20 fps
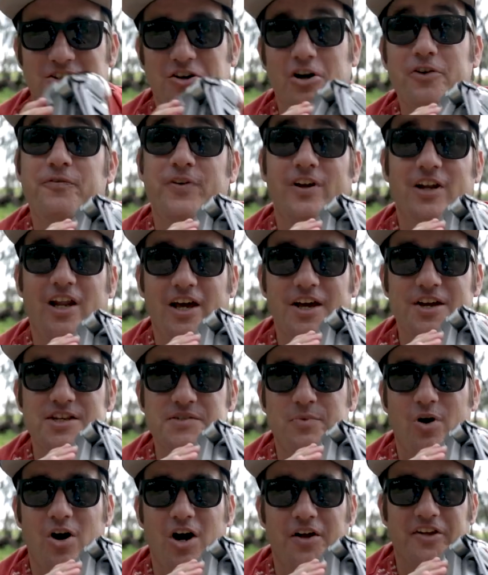Sorry, Finlay is
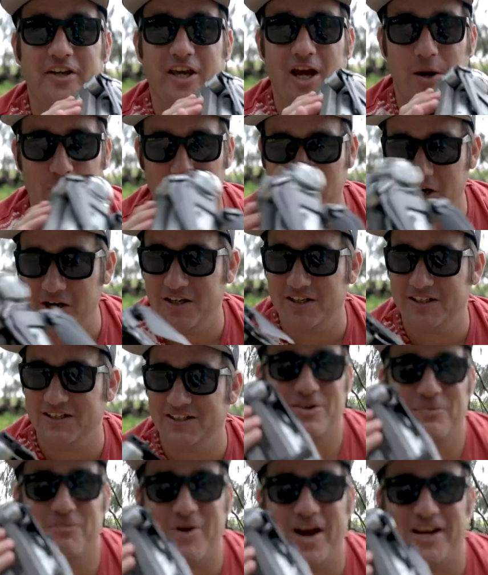behind the camera.
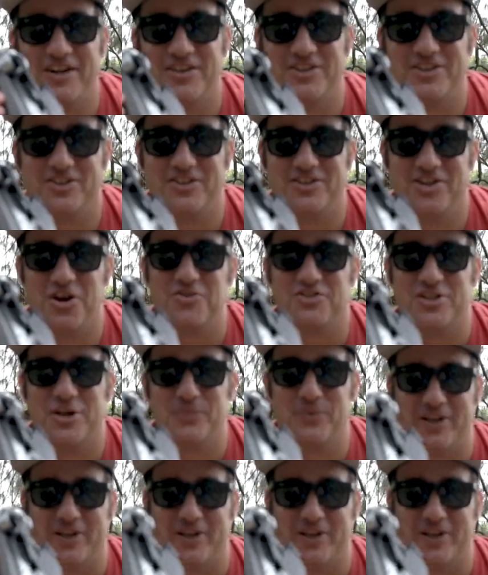Mate, don't tip